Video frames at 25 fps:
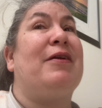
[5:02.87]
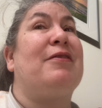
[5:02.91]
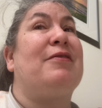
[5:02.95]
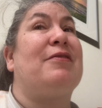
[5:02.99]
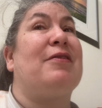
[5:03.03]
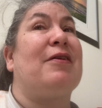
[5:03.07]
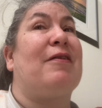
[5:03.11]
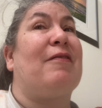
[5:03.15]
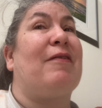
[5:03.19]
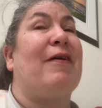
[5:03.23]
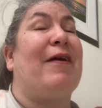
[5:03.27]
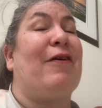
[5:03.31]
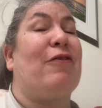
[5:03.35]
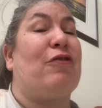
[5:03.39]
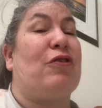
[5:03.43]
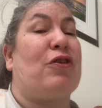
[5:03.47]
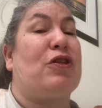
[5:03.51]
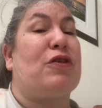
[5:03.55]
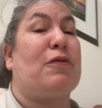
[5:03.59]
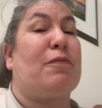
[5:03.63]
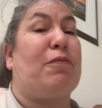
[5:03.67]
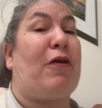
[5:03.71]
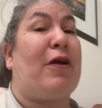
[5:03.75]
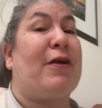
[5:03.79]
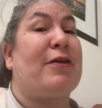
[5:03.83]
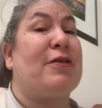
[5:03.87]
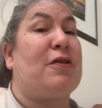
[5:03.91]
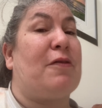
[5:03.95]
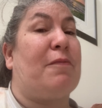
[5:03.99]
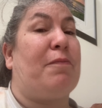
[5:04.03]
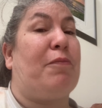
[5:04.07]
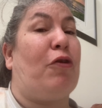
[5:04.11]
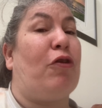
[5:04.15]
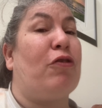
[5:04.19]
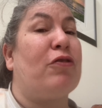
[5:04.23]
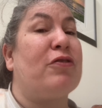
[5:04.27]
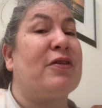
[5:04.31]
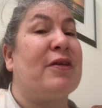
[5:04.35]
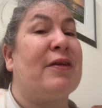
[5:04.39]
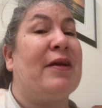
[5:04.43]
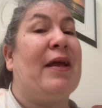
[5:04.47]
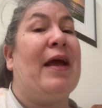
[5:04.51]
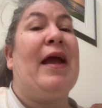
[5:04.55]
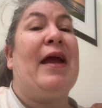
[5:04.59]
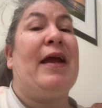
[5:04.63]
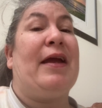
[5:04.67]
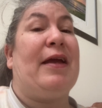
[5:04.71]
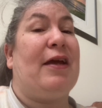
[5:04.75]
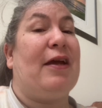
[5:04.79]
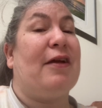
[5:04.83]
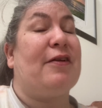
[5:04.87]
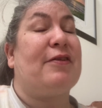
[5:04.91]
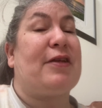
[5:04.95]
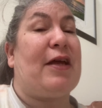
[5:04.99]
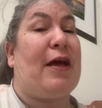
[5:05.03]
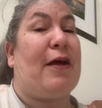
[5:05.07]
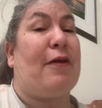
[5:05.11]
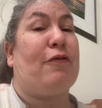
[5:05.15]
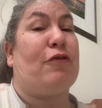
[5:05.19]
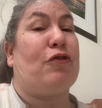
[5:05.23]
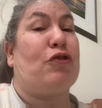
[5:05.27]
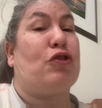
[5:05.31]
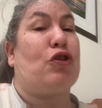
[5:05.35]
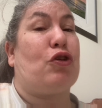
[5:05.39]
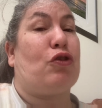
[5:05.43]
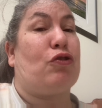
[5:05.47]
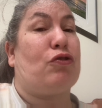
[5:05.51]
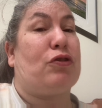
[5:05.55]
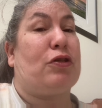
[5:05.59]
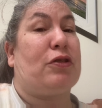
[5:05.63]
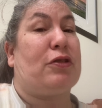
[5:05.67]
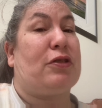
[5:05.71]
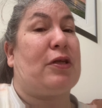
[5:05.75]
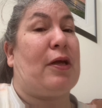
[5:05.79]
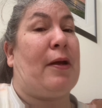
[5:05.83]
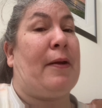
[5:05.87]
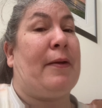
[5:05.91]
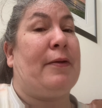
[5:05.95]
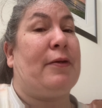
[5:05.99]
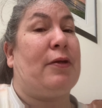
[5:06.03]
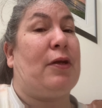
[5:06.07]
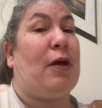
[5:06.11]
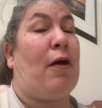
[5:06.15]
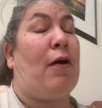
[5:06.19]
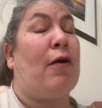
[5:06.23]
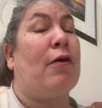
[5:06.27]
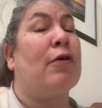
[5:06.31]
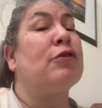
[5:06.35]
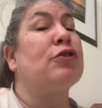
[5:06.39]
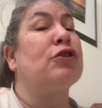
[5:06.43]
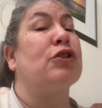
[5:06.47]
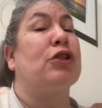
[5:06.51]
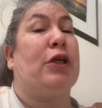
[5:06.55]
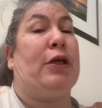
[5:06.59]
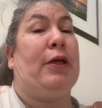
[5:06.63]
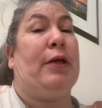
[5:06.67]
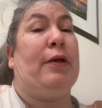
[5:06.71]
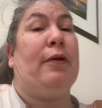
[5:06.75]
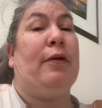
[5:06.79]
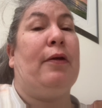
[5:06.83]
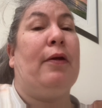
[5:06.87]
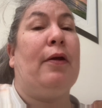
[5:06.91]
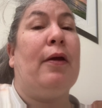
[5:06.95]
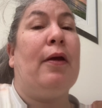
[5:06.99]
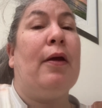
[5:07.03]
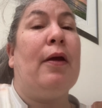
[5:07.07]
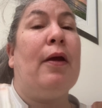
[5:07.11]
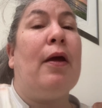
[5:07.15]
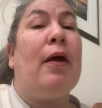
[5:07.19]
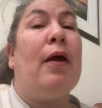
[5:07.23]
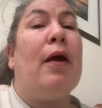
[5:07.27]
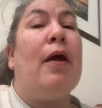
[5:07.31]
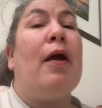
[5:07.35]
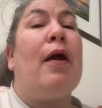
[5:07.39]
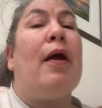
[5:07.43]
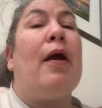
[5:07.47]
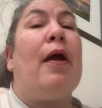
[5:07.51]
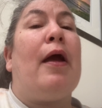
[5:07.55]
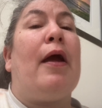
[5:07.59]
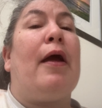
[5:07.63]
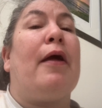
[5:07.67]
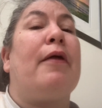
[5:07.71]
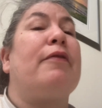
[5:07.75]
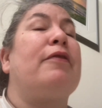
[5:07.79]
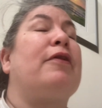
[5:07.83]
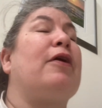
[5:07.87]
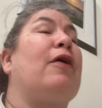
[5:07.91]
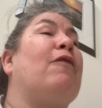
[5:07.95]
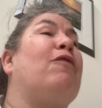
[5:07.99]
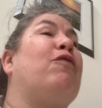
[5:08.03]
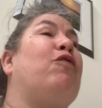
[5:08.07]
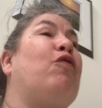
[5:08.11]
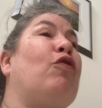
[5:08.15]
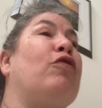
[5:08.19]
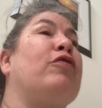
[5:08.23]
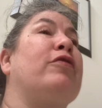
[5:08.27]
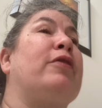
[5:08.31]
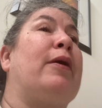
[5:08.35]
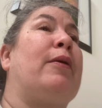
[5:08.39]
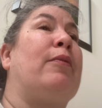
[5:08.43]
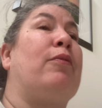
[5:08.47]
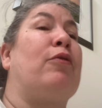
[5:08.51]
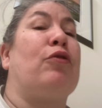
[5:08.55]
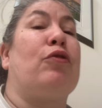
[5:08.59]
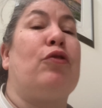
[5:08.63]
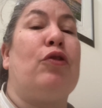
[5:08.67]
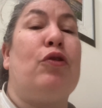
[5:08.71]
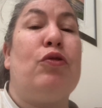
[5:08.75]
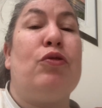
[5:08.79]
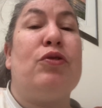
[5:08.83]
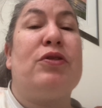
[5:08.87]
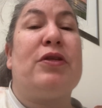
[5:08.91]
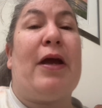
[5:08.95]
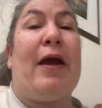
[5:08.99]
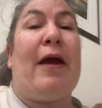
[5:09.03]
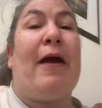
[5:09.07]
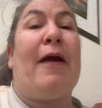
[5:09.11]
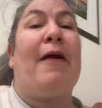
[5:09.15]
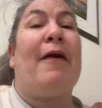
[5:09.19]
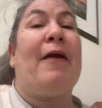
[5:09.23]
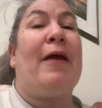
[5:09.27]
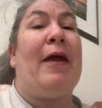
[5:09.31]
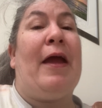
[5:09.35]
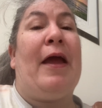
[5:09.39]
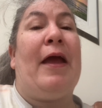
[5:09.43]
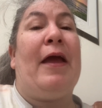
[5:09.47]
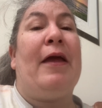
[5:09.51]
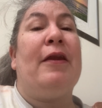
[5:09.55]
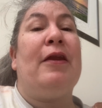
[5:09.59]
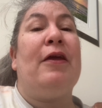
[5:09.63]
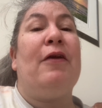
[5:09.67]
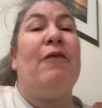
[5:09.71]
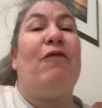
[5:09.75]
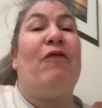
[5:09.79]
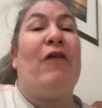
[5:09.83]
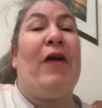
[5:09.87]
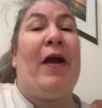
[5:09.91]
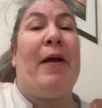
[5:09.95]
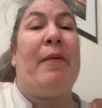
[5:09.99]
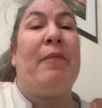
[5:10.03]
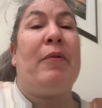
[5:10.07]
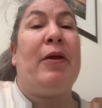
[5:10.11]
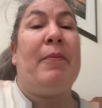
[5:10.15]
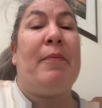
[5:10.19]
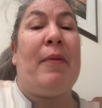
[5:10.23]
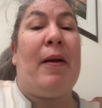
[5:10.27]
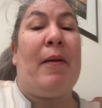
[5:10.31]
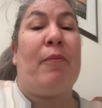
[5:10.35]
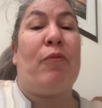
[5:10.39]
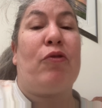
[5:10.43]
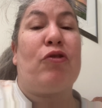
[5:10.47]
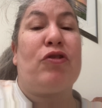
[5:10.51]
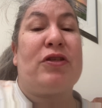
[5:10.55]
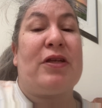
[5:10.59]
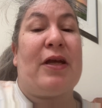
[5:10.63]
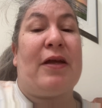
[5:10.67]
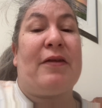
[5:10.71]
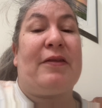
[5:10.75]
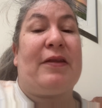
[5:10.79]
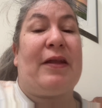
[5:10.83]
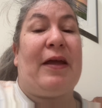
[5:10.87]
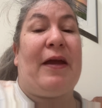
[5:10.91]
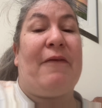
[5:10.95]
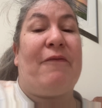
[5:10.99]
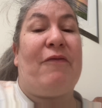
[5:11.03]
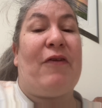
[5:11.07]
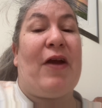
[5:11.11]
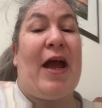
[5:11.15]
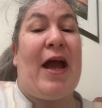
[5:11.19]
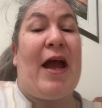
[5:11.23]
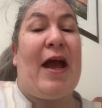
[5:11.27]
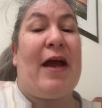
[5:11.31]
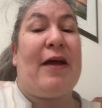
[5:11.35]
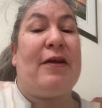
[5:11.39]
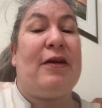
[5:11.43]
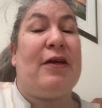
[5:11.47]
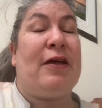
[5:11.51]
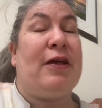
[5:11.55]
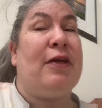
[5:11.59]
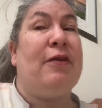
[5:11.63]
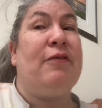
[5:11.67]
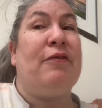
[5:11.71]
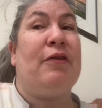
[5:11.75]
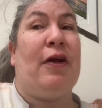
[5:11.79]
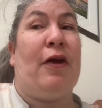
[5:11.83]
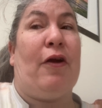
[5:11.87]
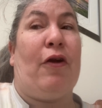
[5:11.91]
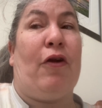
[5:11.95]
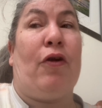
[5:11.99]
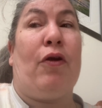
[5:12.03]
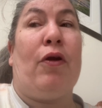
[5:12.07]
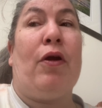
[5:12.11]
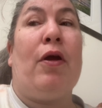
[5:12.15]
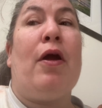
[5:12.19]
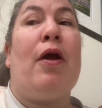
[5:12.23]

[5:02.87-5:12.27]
declared a suppressive person and kicked out of the Church of Scientology. Therefore, they would lose any family members that they've had in there.